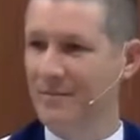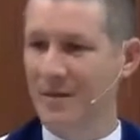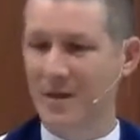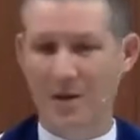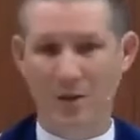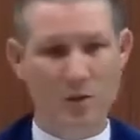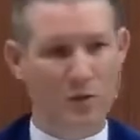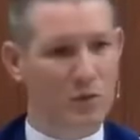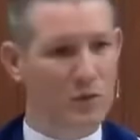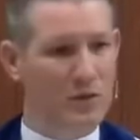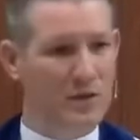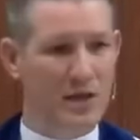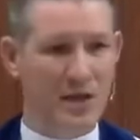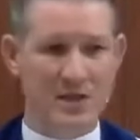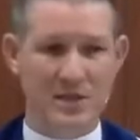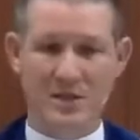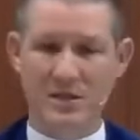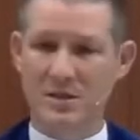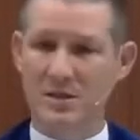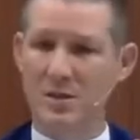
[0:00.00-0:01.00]
The Lord
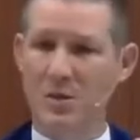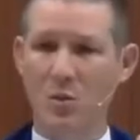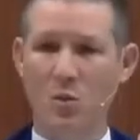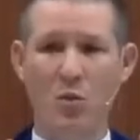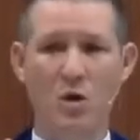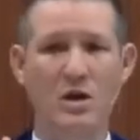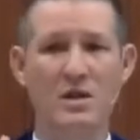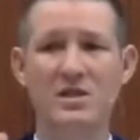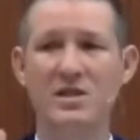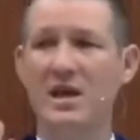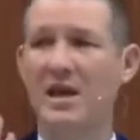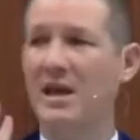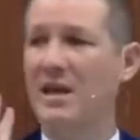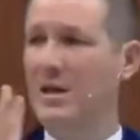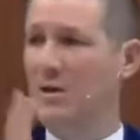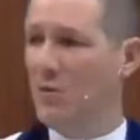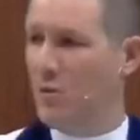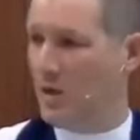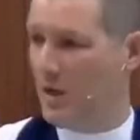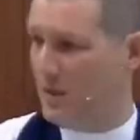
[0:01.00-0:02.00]
doesn't want
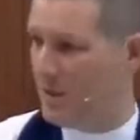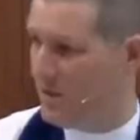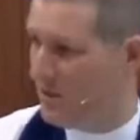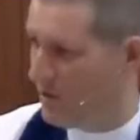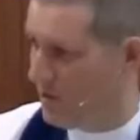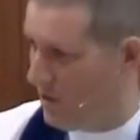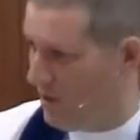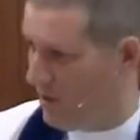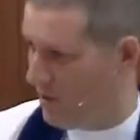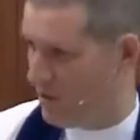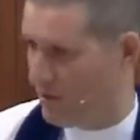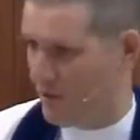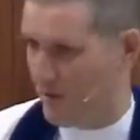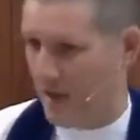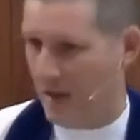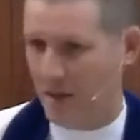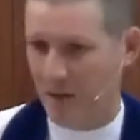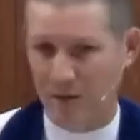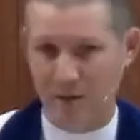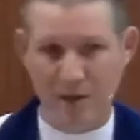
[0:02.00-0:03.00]
anyone to go to
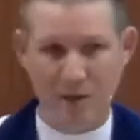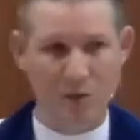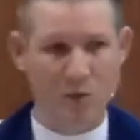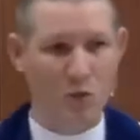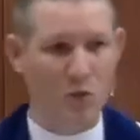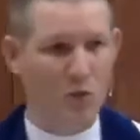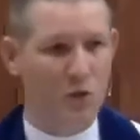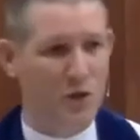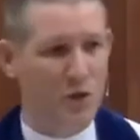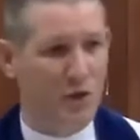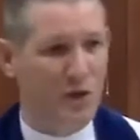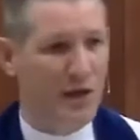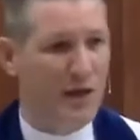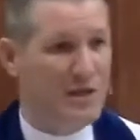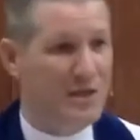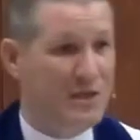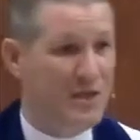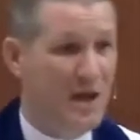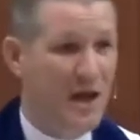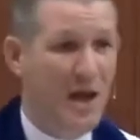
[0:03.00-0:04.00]
hell. The Lord
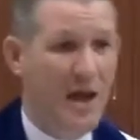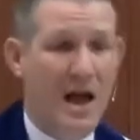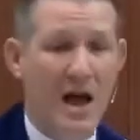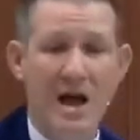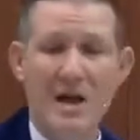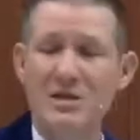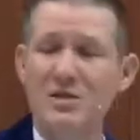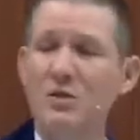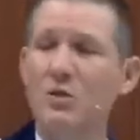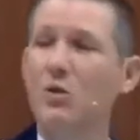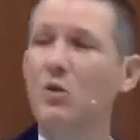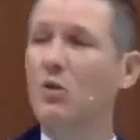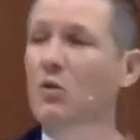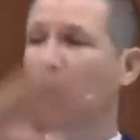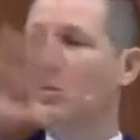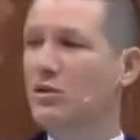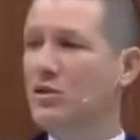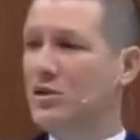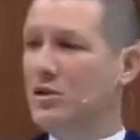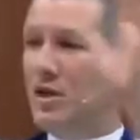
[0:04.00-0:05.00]
creates us
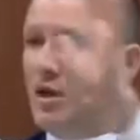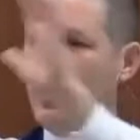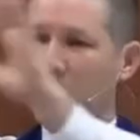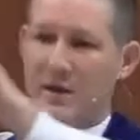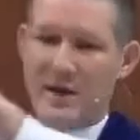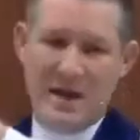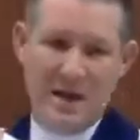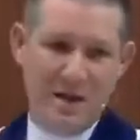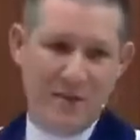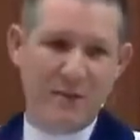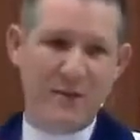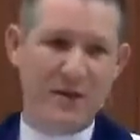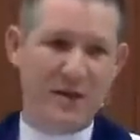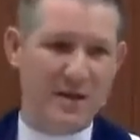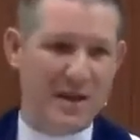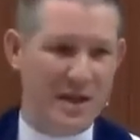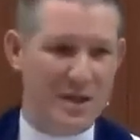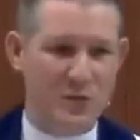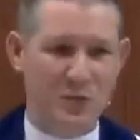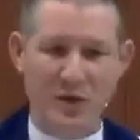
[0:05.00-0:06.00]
all to go to heaven,
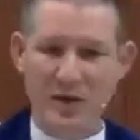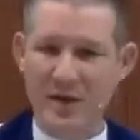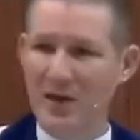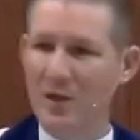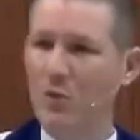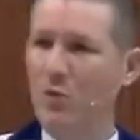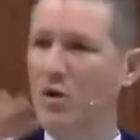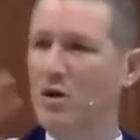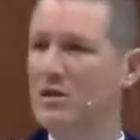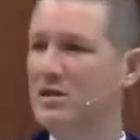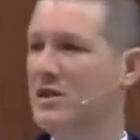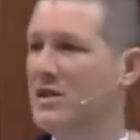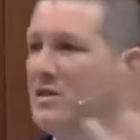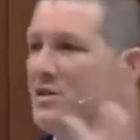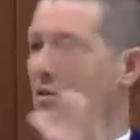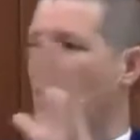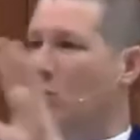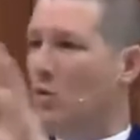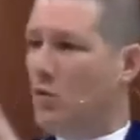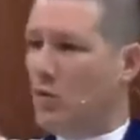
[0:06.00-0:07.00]
and that's where He wants us
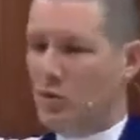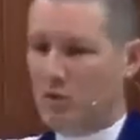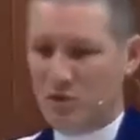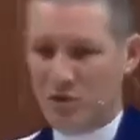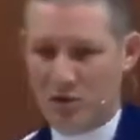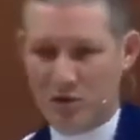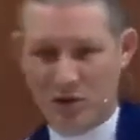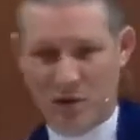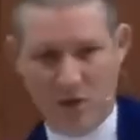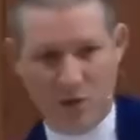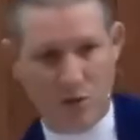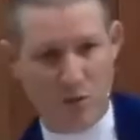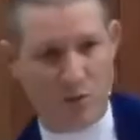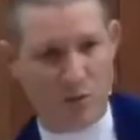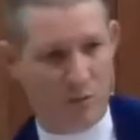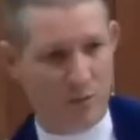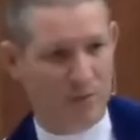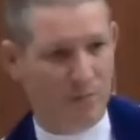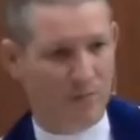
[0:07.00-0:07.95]
all to go.